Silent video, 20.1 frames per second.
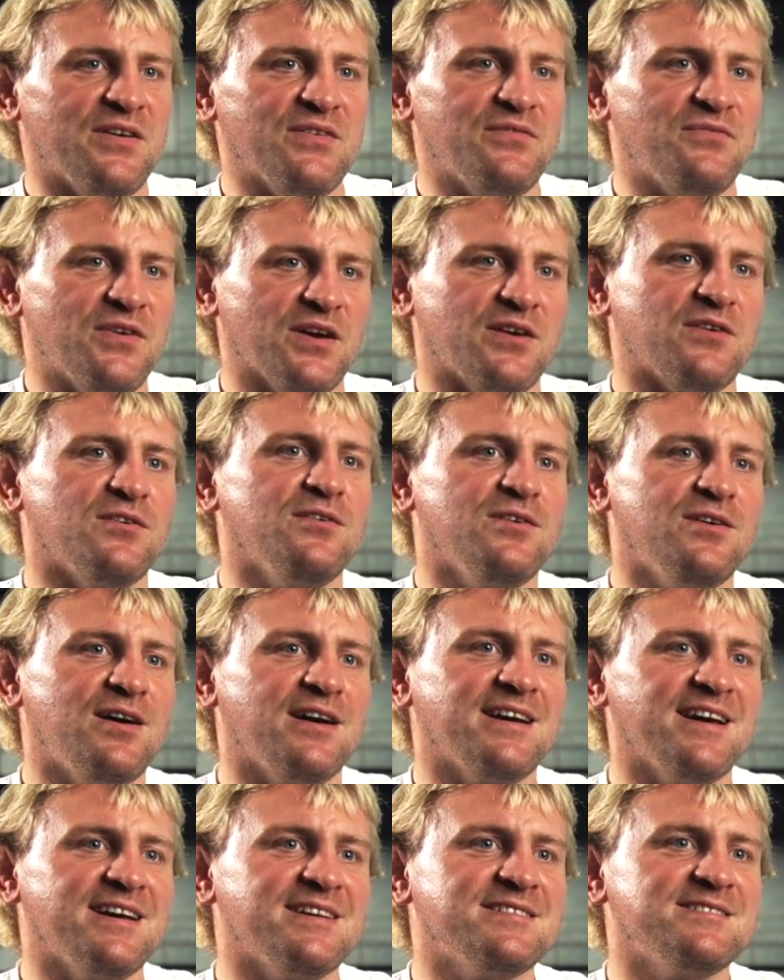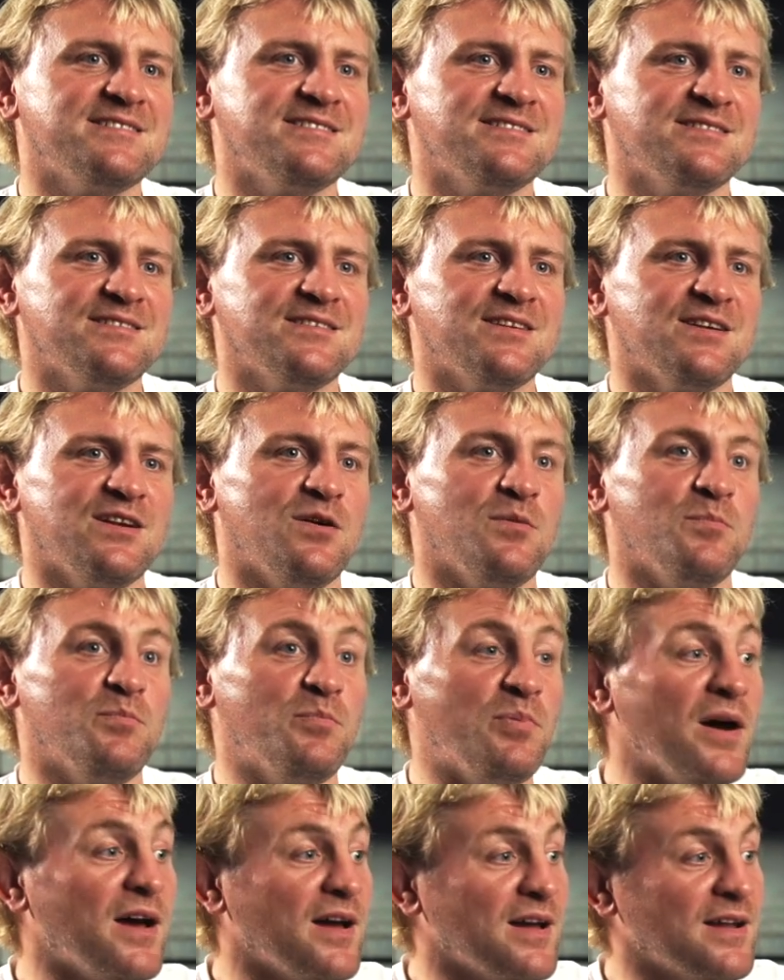fickle, I guess, you know.
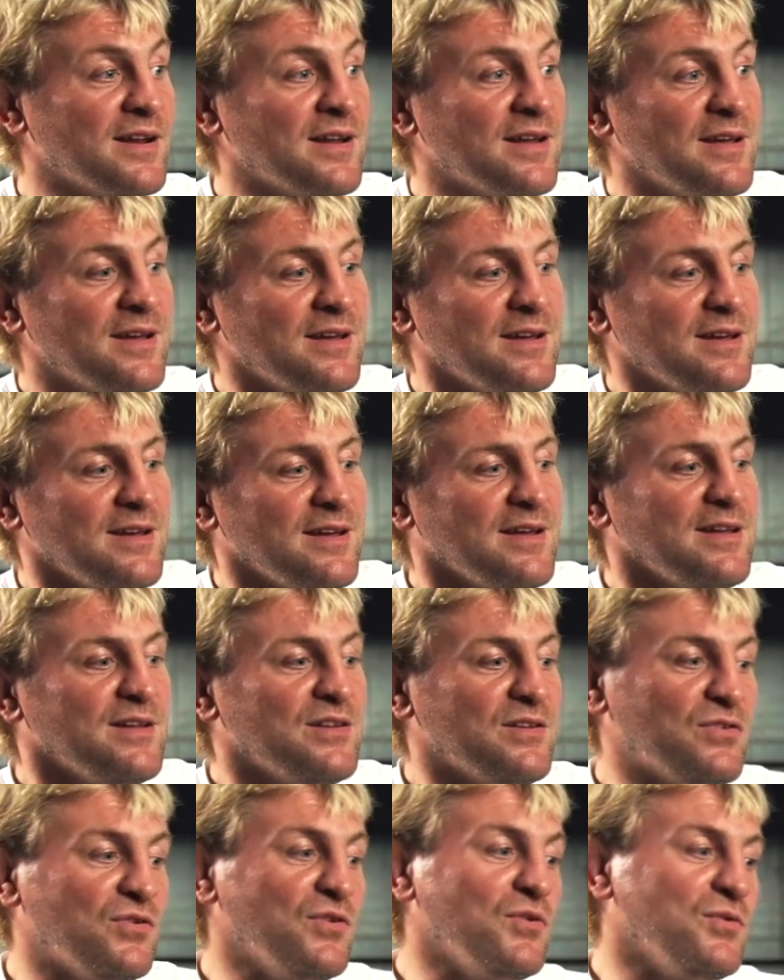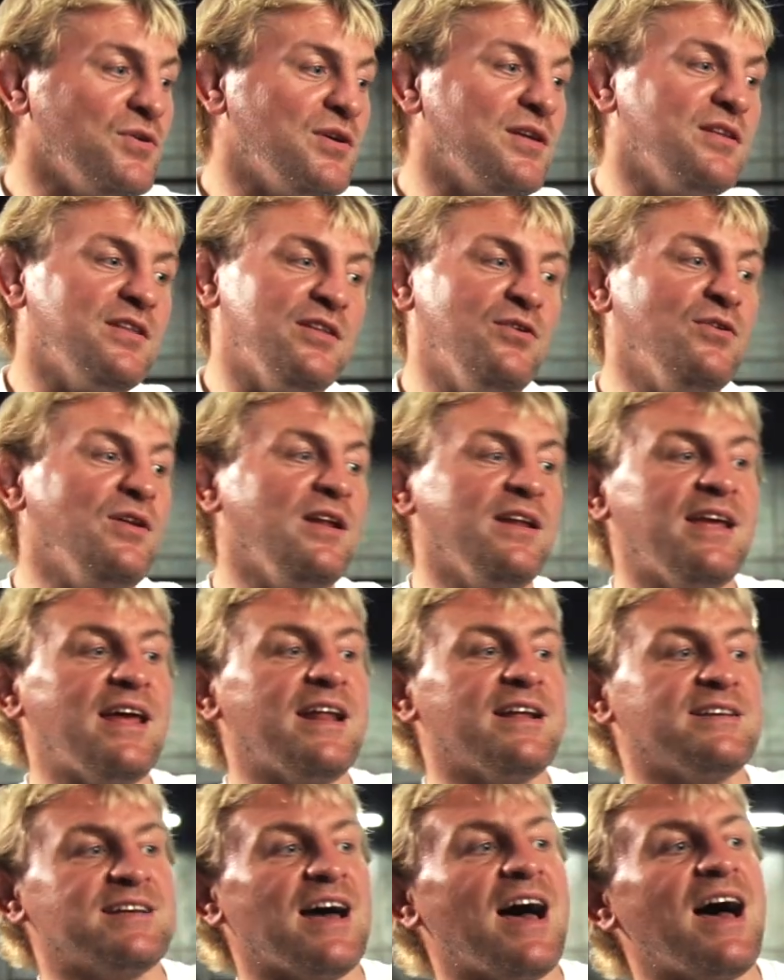But two, you didn't get
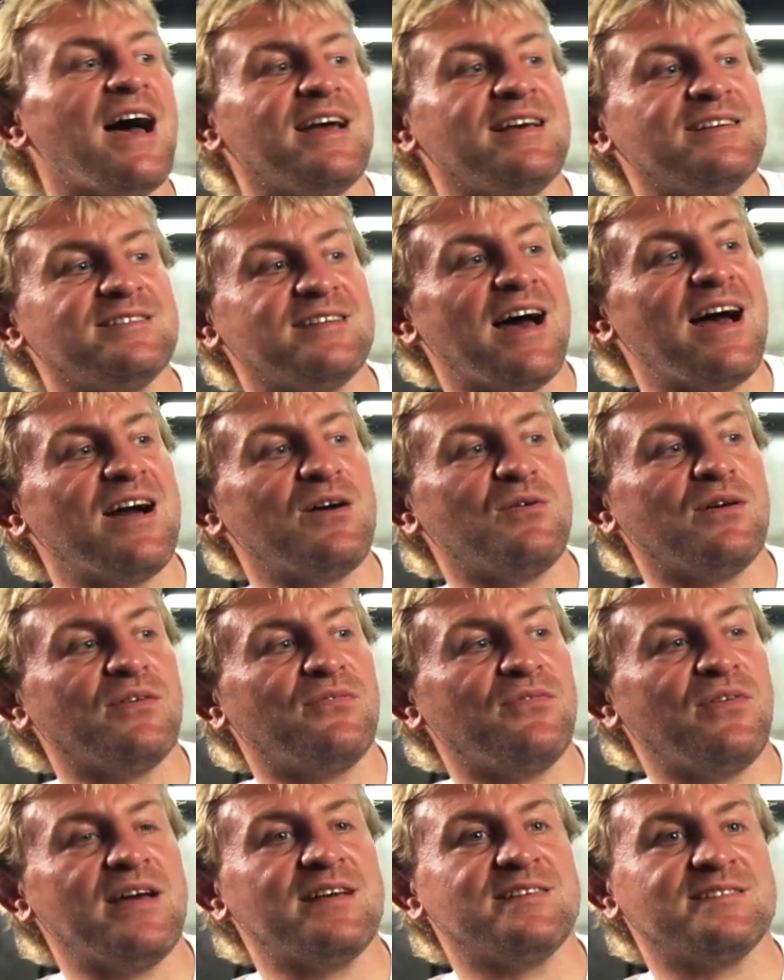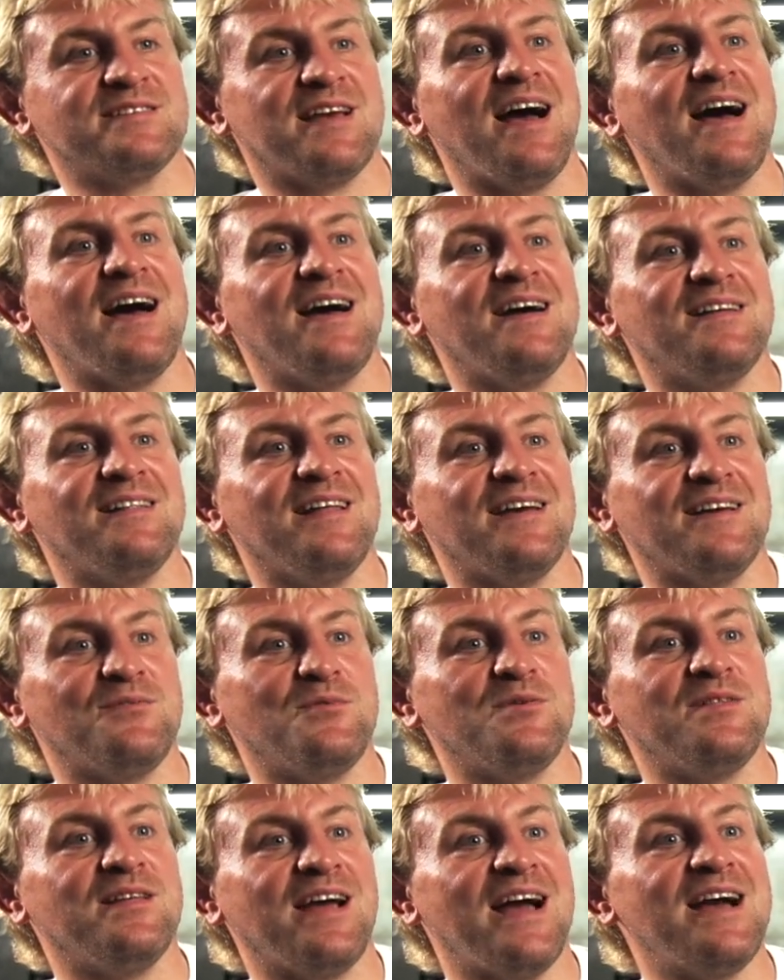as high as the Iowa fans got. Like when
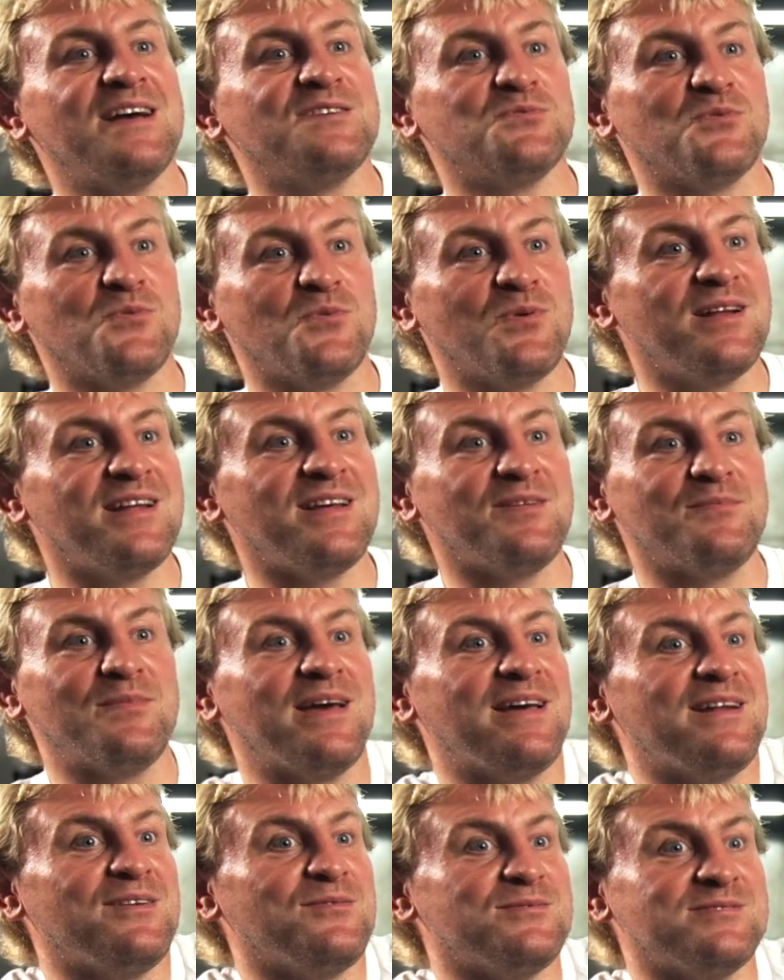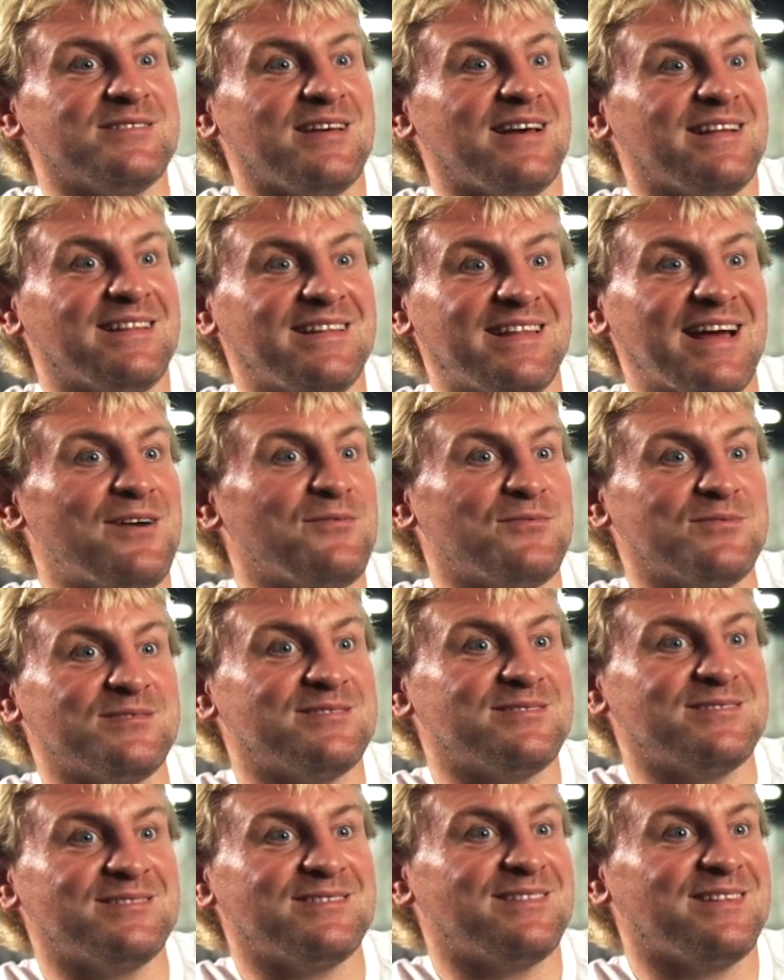the guys were winning, man, it was like that
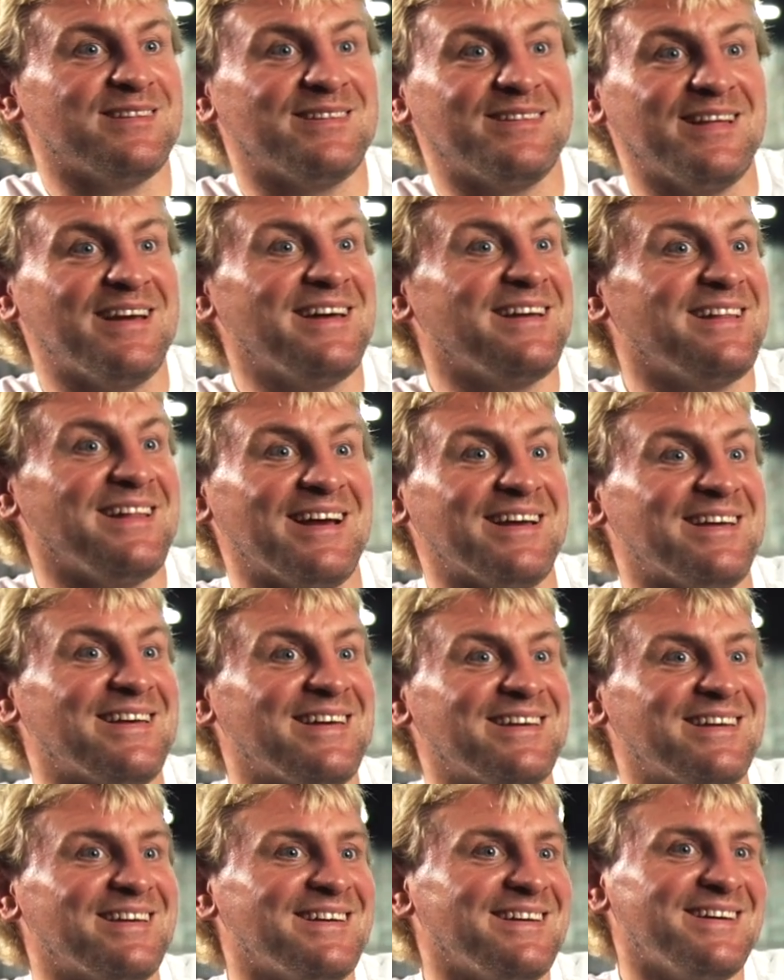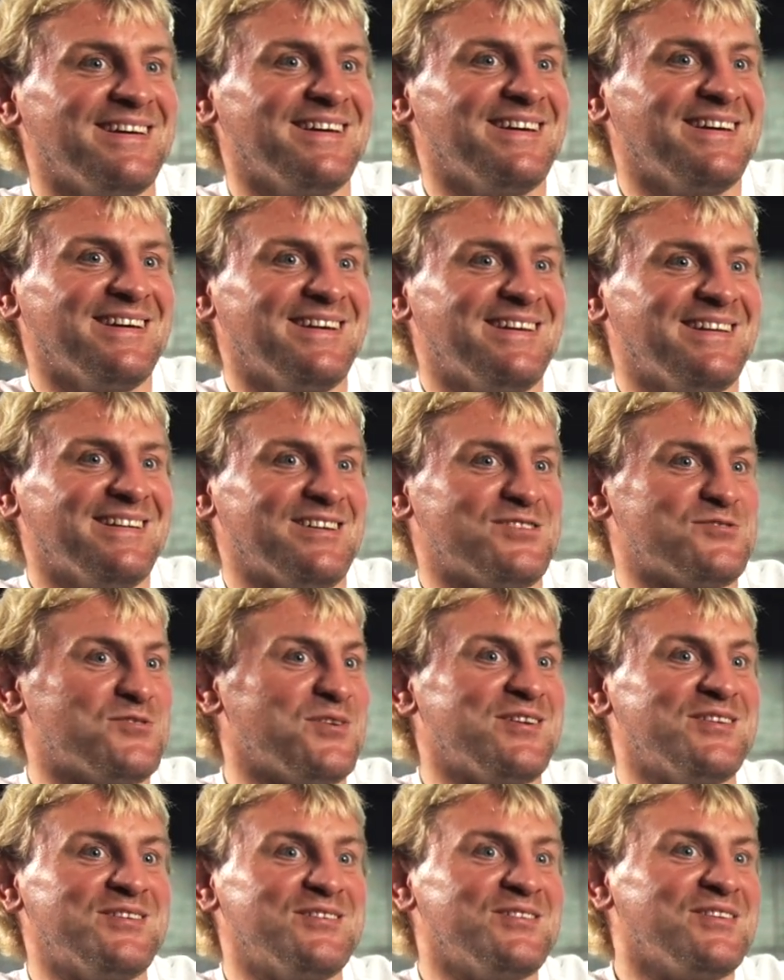was the thing. Like they
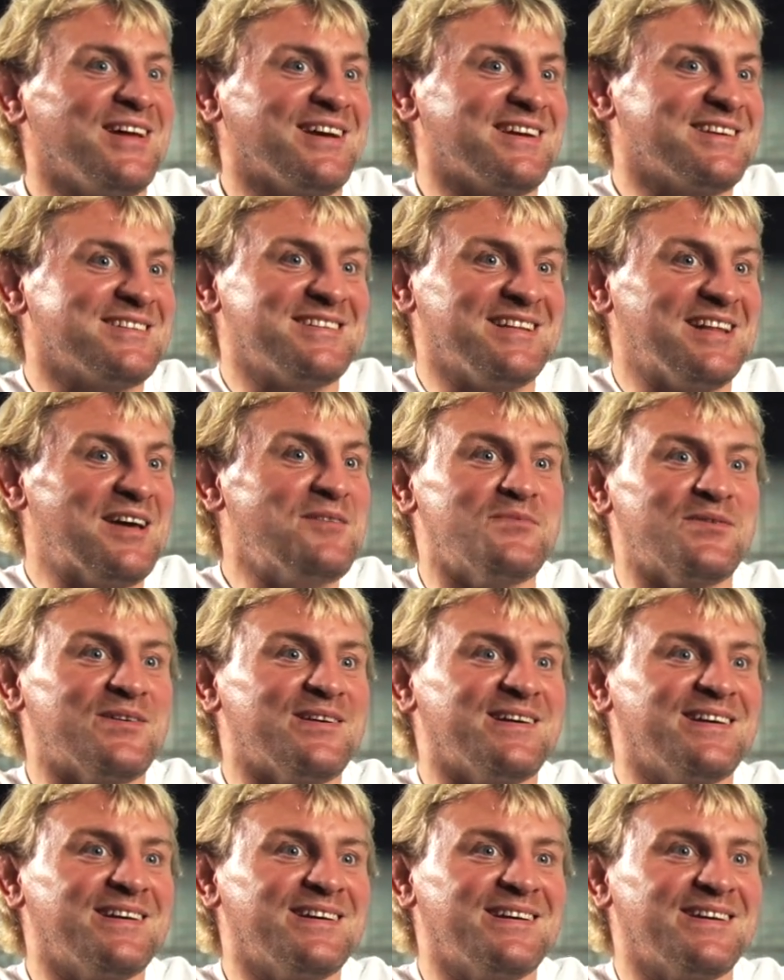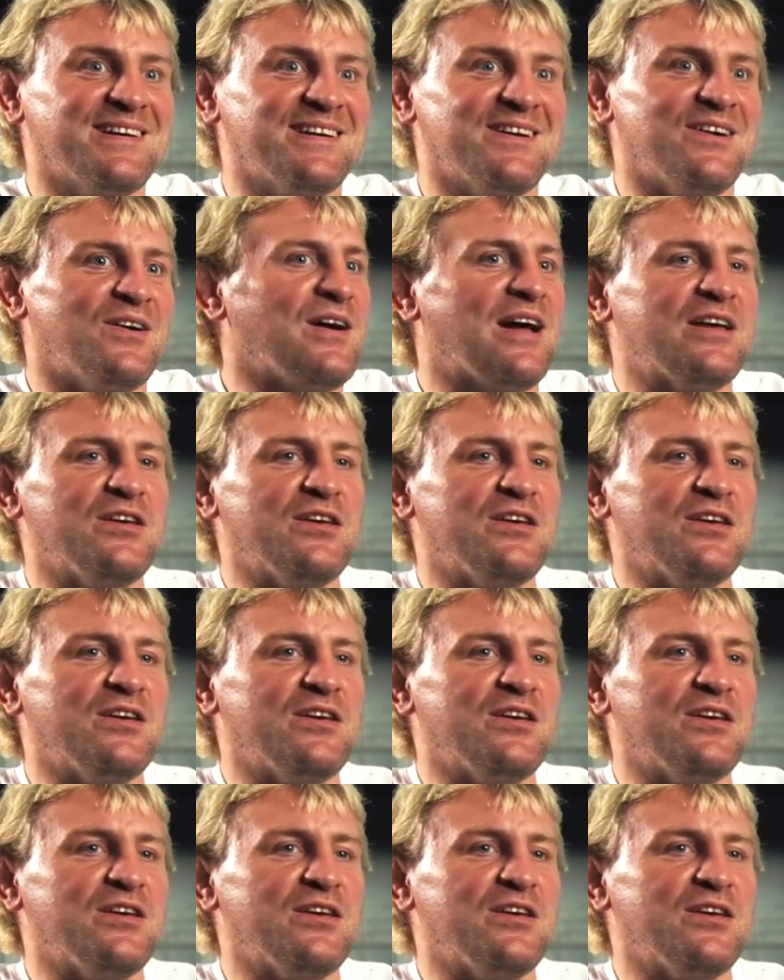treated you like a celebrity, you know.